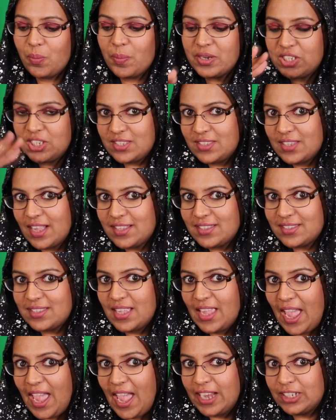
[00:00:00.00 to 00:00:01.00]
but she's
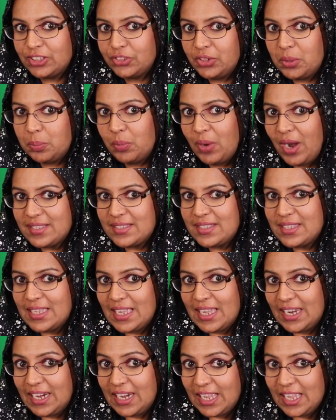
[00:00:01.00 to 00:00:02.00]
actually
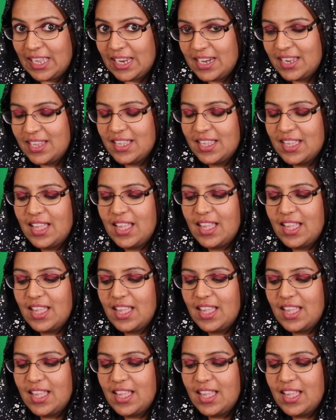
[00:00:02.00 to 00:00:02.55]
pressing it in.